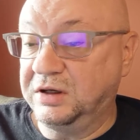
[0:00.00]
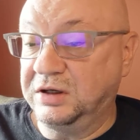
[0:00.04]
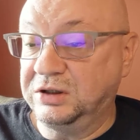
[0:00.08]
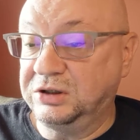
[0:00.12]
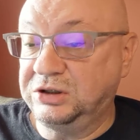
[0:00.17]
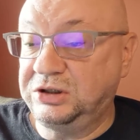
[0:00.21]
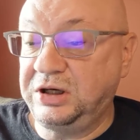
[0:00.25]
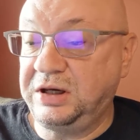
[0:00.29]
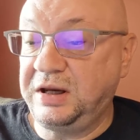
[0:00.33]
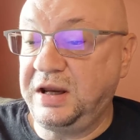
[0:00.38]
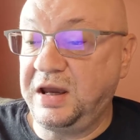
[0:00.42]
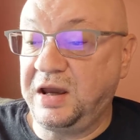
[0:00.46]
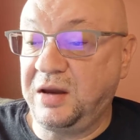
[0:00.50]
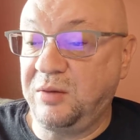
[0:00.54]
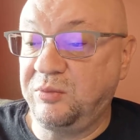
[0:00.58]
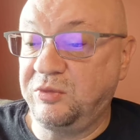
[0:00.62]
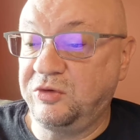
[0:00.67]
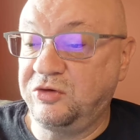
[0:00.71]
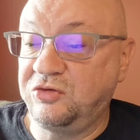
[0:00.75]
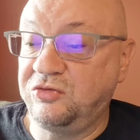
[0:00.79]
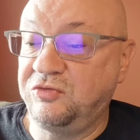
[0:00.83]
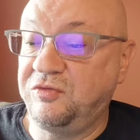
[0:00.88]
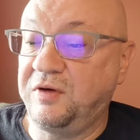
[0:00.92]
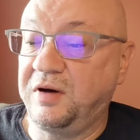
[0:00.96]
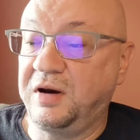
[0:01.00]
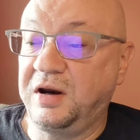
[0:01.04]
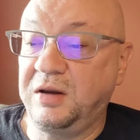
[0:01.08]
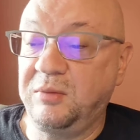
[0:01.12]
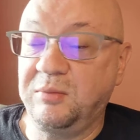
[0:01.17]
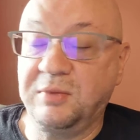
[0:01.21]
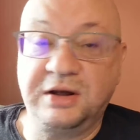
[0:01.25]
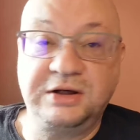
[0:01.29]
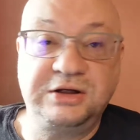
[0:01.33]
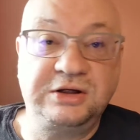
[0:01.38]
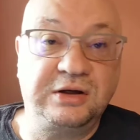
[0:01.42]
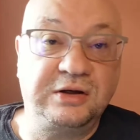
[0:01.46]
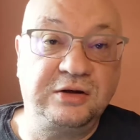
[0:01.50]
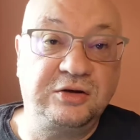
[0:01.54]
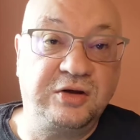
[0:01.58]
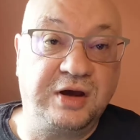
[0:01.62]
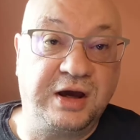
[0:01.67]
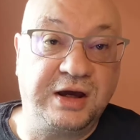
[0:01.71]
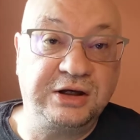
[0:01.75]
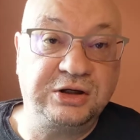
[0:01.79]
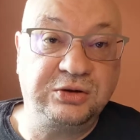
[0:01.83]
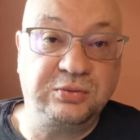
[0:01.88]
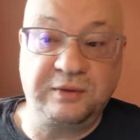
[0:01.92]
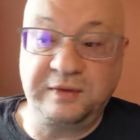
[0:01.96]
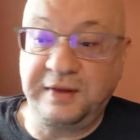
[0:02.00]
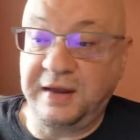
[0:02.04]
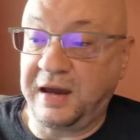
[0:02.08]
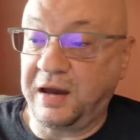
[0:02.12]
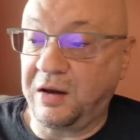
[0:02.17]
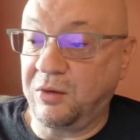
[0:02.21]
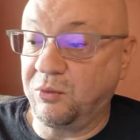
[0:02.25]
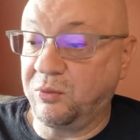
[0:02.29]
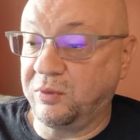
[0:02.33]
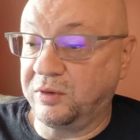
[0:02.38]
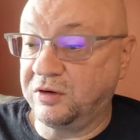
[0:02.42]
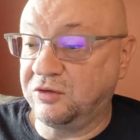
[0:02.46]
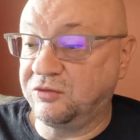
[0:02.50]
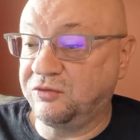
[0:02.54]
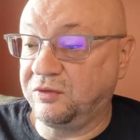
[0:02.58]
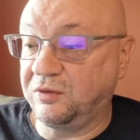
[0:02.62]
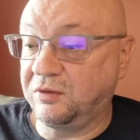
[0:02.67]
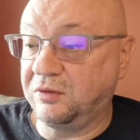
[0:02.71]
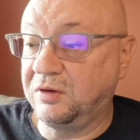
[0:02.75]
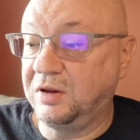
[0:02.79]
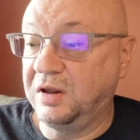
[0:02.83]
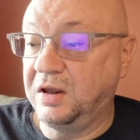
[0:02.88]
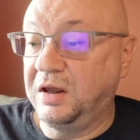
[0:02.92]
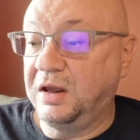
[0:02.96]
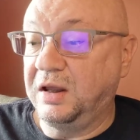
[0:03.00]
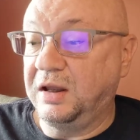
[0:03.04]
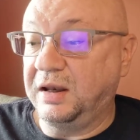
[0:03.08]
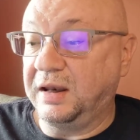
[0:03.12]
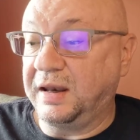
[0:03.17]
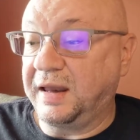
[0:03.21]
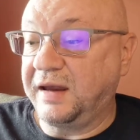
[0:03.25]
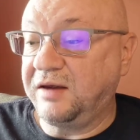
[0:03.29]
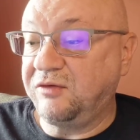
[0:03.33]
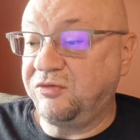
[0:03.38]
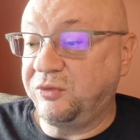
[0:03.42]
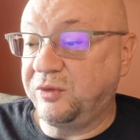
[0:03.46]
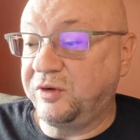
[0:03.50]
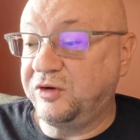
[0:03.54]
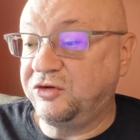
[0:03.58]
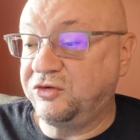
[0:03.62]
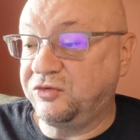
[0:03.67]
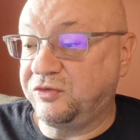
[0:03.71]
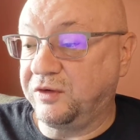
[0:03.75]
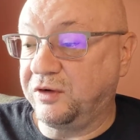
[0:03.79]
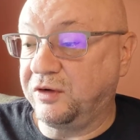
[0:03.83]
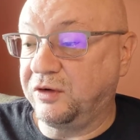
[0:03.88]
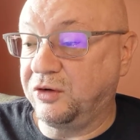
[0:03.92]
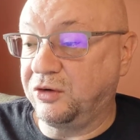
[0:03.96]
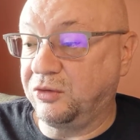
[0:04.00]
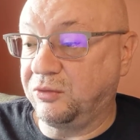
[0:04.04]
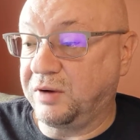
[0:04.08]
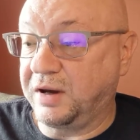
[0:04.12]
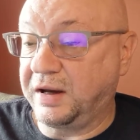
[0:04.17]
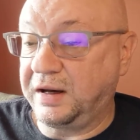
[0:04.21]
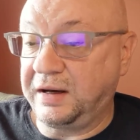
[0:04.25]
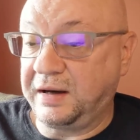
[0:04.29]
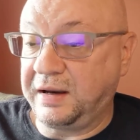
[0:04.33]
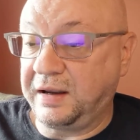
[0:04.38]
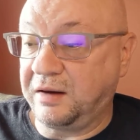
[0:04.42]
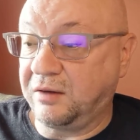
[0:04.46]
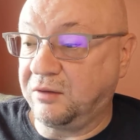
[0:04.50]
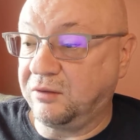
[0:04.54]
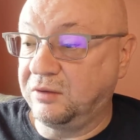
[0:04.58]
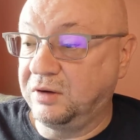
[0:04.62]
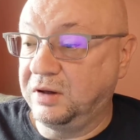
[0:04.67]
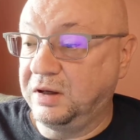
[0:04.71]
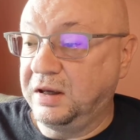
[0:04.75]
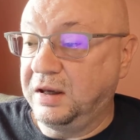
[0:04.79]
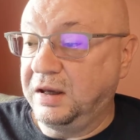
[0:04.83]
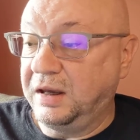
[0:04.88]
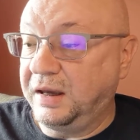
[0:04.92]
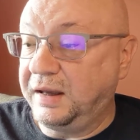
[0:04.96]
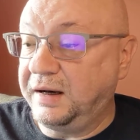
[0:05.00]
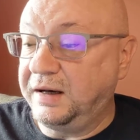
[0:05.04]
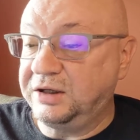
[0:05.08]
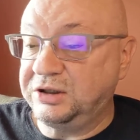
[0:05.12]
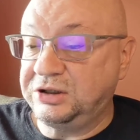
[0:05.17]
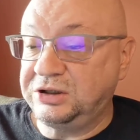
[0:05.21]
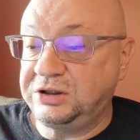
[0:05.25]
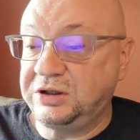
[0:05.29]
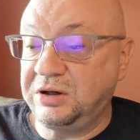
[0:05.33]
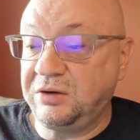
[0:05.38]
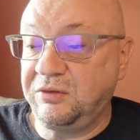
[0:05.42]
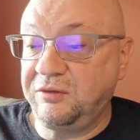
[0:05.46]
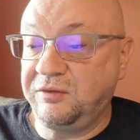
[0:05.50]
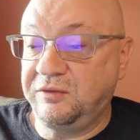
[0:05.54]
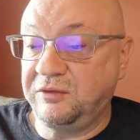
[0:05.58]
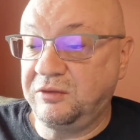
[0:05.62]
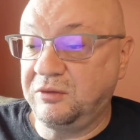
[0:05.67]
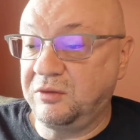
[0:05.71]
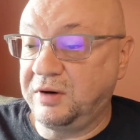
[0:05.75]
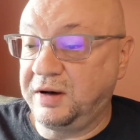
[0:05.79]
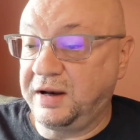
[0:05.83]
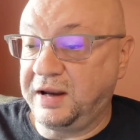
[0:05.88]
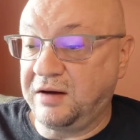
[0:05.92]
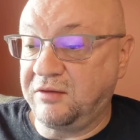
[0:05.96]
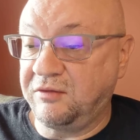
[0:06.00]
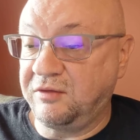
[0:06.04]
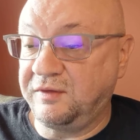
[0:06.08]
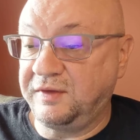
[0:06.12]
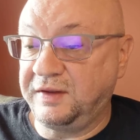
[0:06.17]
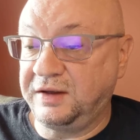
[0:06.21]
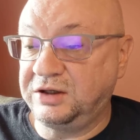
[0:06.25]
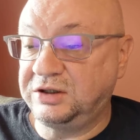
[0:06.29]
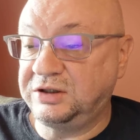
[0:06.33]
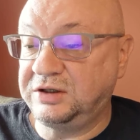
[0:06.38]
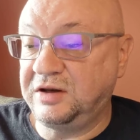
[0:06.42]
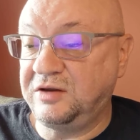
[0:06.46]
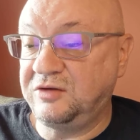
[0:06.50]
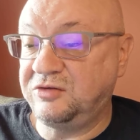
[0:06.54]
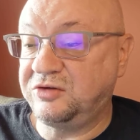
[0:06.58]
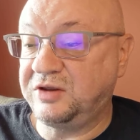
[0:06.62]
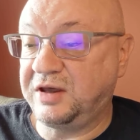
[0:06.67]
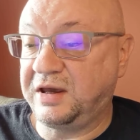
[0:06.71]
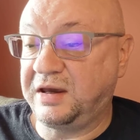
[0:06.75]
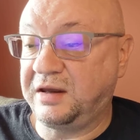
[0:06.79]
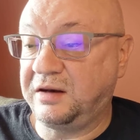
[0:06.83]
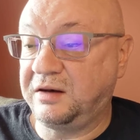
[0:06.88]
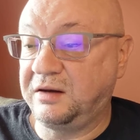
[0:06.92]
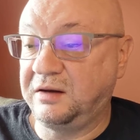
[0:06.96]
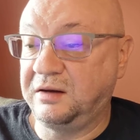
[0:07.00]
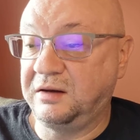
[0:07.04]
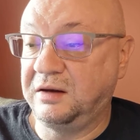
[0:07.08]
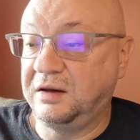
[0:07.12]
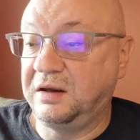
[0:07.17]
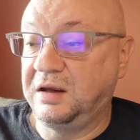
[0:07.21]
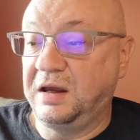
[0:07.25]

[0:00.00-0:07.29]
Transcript: GM was very much in touch with how wonderful life was for her right now, and it showed through in everything she said.